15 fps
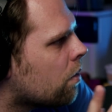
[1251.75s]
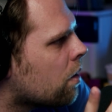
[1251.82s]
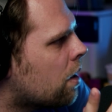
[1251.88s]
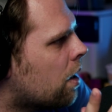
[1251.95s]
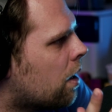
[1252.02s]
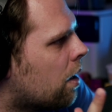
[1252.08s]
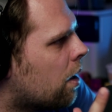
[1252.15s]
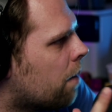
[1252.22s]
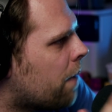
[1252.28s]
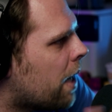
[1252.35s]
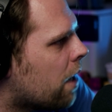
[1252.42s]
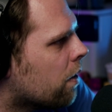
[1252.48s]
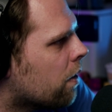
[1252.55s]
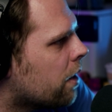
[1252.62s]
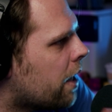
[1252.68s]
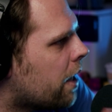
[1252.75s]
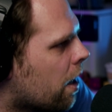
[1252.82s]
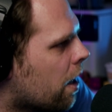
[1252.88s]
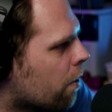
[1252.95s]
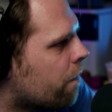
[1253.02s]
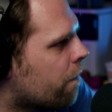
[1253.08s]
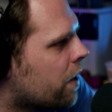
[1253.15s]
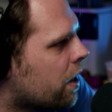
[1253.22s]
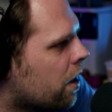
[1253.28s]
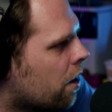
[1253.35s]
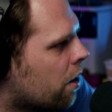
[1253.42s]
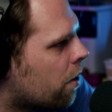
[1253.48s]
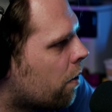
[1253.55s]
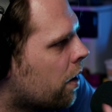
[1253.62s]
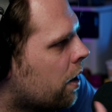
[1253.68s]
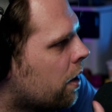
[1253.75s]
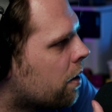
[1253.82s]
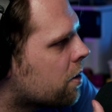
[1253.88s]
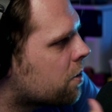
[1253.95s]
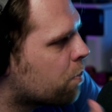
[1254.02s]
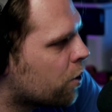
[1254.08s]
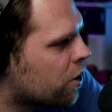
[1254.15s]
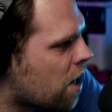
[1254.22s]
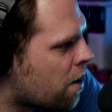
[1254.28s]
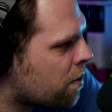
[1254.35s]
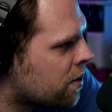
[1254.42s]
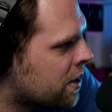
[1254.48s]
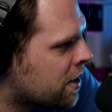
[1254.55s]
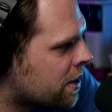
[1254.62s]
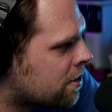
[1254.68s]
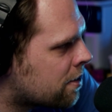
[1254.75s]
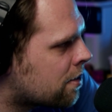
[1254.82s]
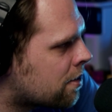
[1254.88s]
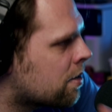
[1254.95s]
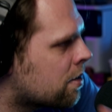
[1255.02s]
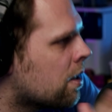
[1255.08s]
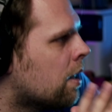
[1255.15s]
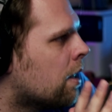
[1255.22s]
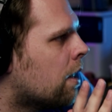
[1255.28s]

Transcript: Apparently Arrow Video is per Dawn of the Discs.